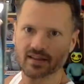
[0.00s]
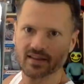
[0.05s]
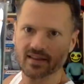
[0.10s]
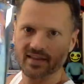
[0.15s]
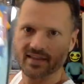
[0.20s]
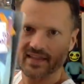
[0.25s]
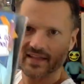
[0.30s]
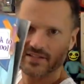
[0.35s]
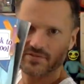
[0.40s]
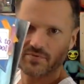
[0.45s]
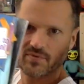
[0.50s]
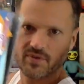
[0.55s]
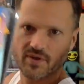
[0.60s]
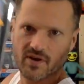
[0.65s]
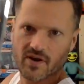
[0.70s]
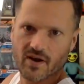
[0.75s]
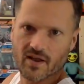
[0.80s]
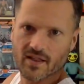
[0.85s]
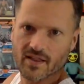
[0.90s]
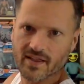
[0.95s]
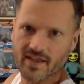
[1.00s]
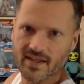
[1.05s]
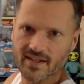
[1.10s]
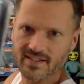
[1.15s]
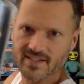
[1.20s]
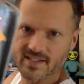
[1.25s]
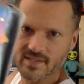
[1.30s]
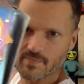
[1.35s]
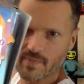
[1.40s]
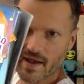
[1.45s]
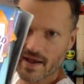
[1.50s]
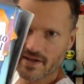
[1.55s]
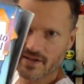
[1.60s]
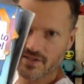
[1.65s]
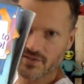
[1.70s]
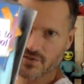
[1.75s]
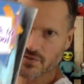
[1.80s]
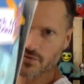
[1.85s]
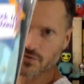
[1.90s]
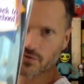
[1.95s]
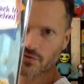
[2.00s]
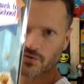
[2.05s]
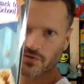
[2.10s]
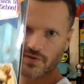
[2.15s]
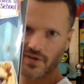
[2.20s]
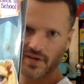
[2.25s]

I think that's what they're calling it. It says back to school.